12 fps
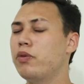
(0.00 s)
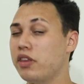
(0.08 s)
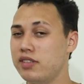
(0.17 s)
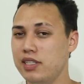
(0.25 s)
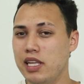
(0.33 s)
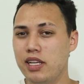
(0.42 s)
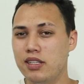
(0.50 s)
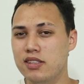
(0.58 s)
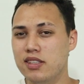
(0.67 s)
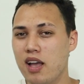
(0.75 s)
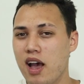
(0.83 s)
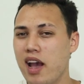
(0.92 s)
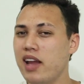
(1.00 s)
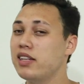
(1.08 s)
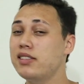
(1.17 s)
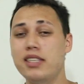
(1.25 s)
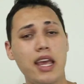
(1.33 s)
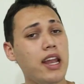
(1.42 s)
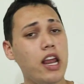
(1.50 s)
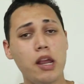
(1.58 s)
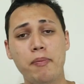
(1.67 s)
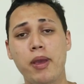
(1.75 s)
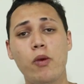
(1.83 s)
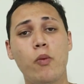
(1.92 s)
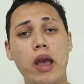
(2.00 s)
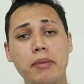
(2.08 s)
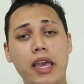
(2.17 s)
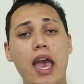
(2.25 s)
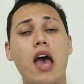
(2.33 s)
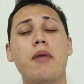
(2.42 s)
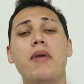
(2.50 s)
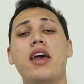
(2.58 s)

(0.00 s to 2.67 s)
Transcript: with a sleek design, a 1080p webcam,